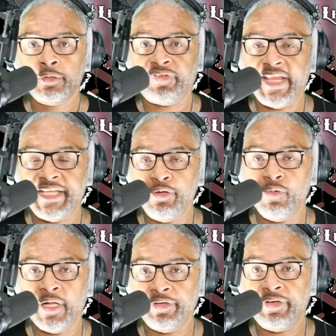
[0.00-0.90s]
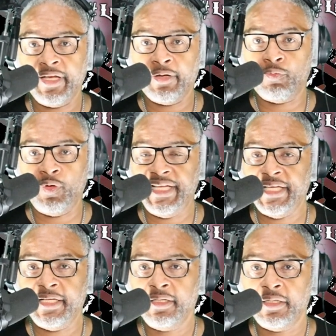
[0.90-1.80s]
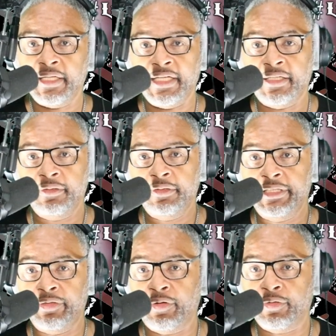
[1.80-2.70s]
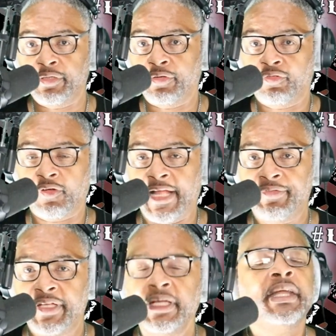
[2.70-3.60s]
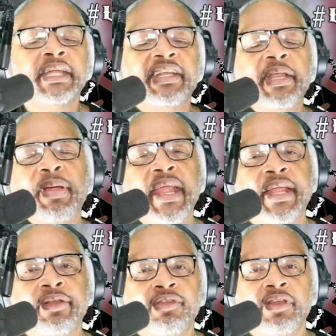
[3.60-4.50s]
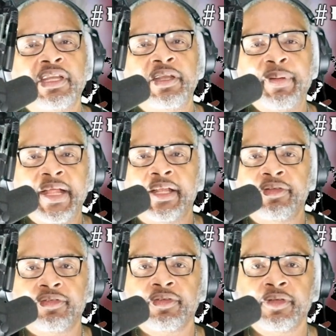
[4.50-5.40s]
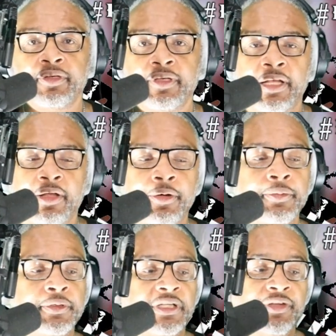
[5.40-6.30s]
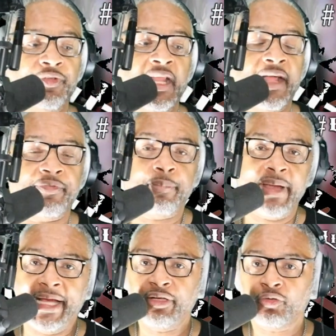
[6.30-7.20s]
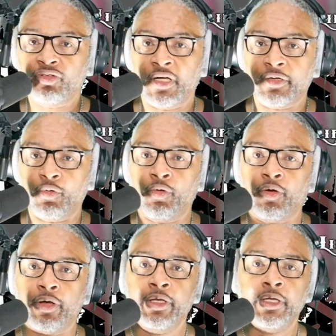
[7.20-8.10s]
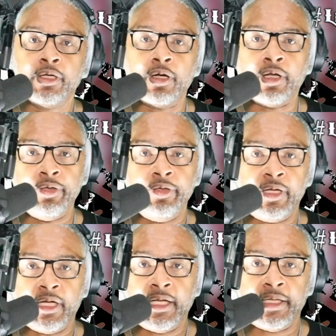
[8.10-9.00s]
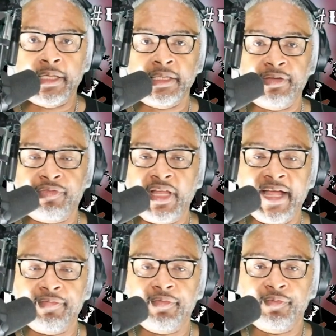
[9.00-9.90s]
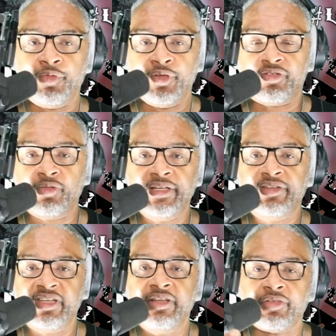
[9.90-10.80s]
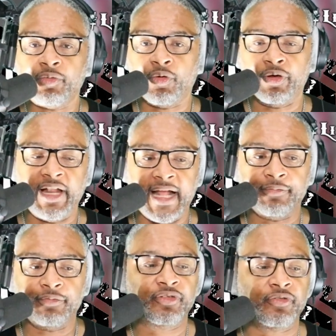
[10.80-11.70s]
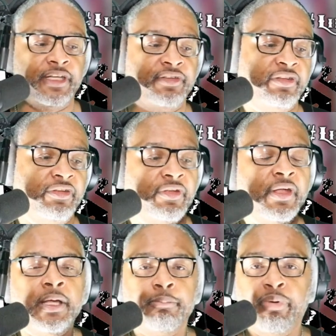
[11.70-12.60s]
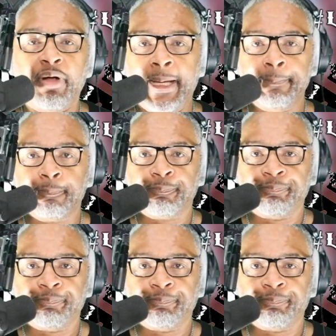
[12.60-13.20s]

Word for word: take you under their wing and you know you could drive it it depends it depends you know if you have a manual truck or uh, uh, if you have restrictions or non-restrictions but